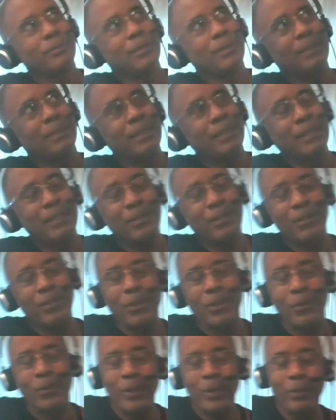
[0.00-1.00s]
and then you
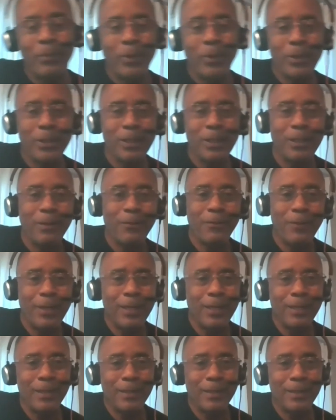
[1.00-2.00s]
go read books and you
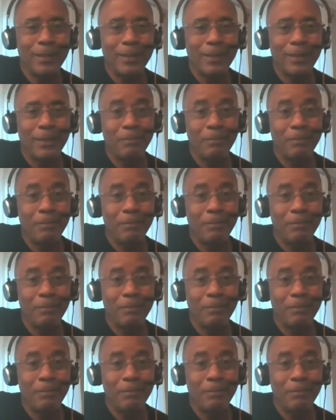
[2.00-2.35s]
find out that